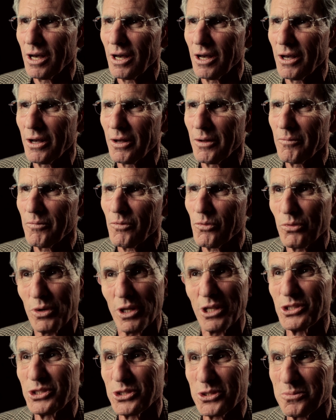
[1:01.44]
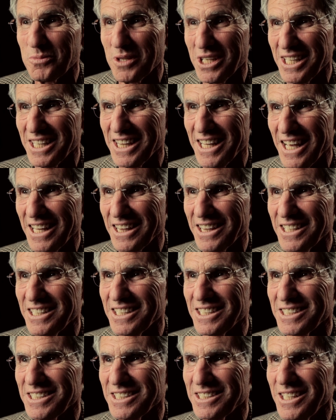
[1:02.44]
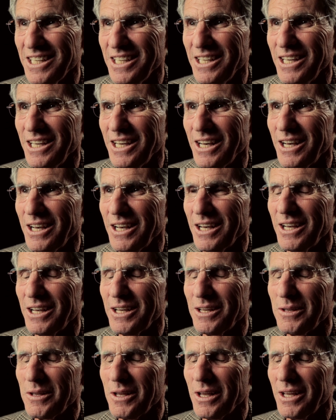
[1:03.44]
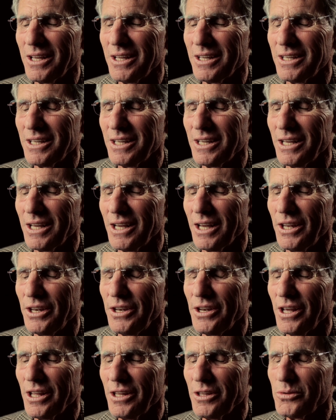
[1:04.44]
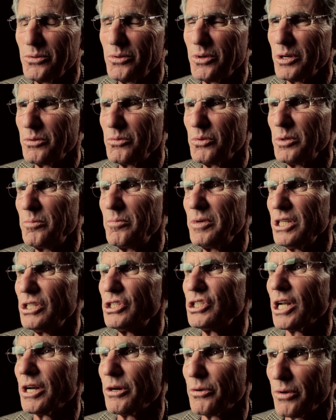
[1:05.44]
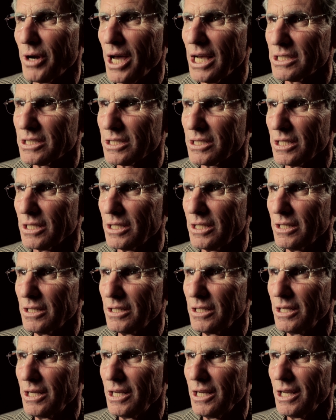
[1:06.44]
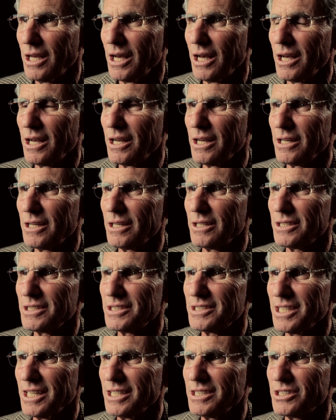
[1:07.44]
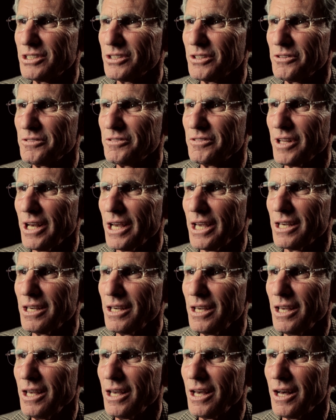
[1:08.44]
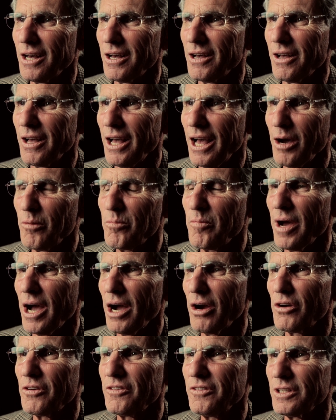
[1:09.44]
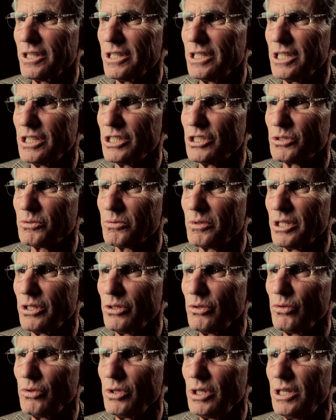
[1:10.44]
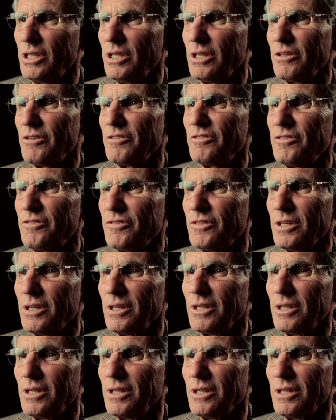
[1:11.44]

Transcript: really should be in that list. Another one would be generosity. A sense of like how powerful it is when you give